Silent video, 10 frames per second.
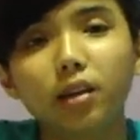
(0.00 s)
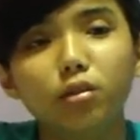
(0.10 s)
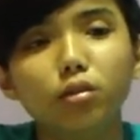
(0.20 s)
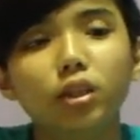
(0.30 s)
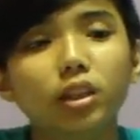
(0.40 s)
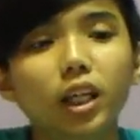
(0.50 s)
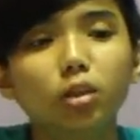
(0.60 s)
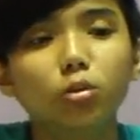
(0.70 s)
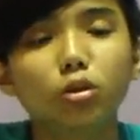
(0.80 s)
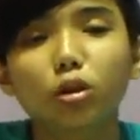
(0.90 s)
You know, they dare
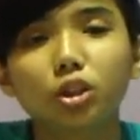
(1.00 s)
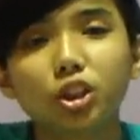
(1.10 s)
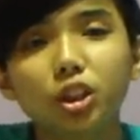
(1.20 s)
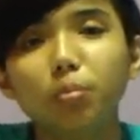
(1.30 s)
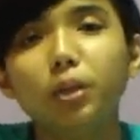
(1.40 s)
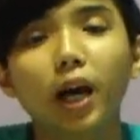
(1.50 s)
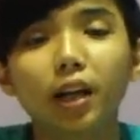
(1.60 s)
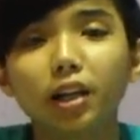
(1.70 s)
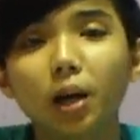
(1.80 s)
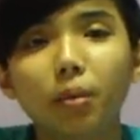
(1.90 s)
to talk shit
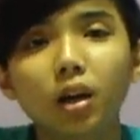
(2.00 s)
behind them.